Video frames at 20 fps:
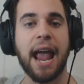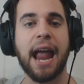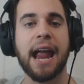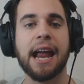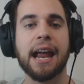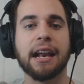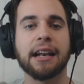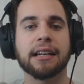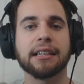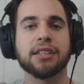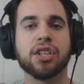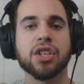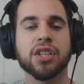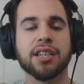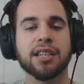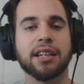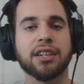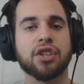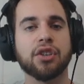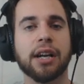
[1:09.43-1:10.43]
And
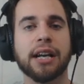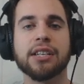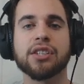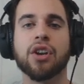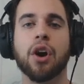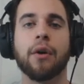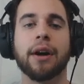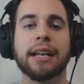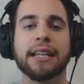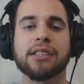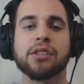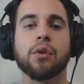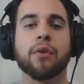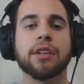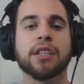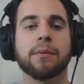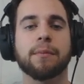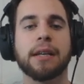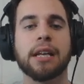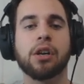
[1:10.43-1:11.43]
just to let you guys know, it is
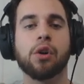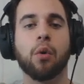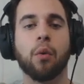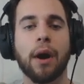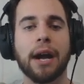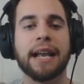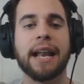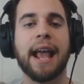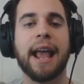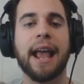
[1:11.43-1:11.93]
going to be quite